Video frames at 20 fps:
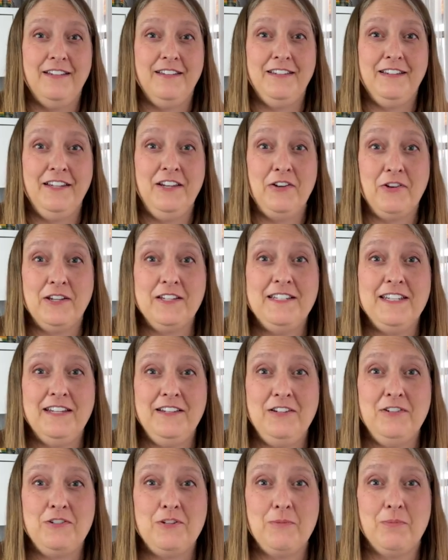you know,
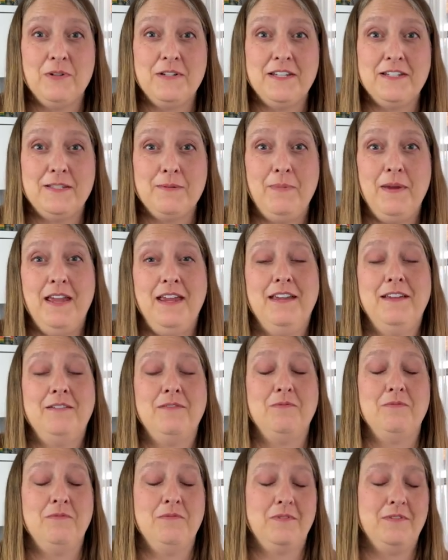continued to participate
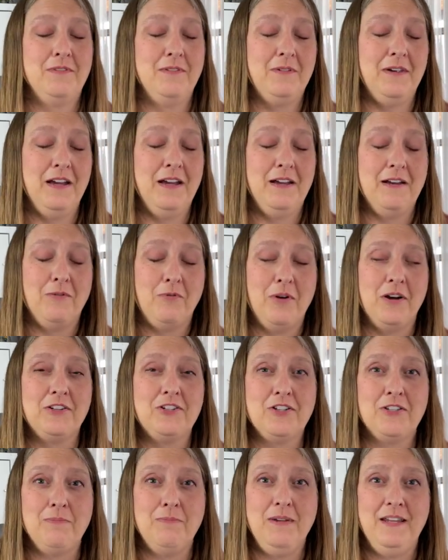and
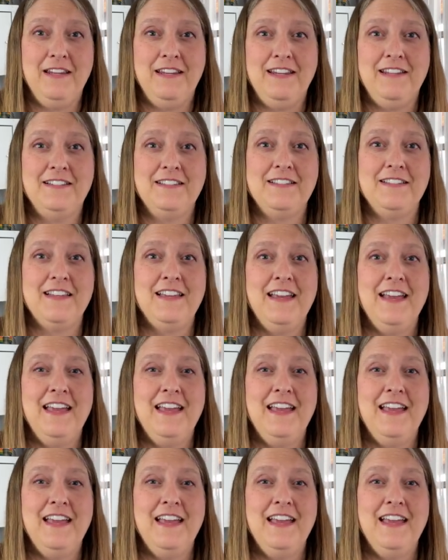watch the meetings.